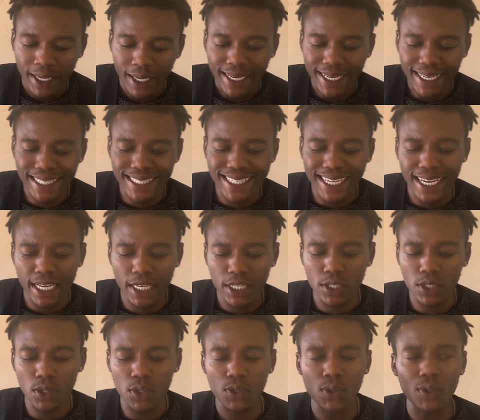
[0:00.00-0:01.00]
India
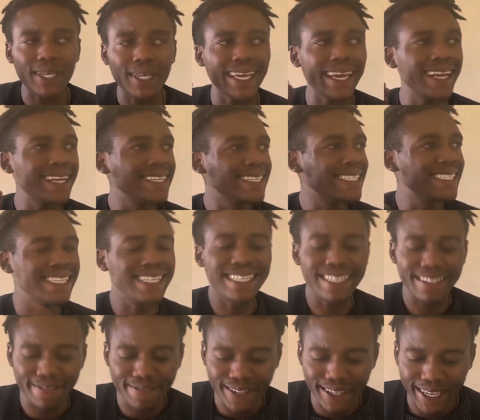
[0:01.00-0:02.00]
has also gained
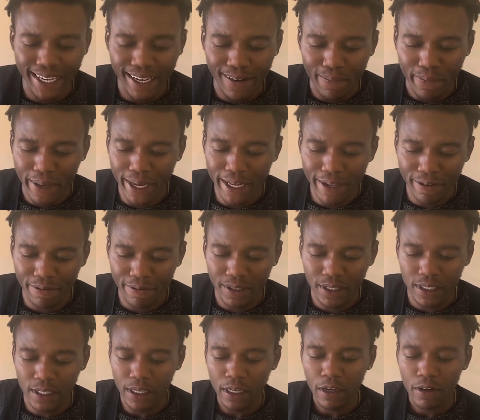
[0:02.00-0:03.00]
significant
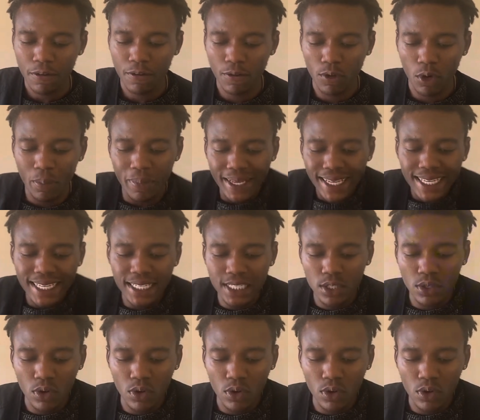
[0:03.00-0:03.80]
benefits from its